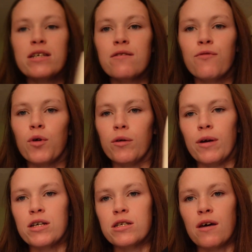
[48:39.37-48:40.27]
than 40
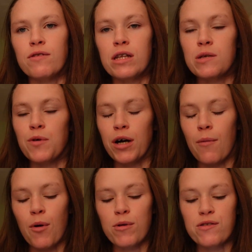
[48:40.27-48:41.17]
pages left of this book.
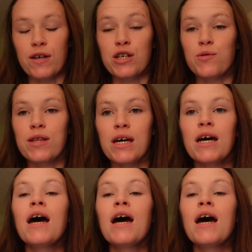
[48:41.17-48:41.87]
I'm almost finished with it.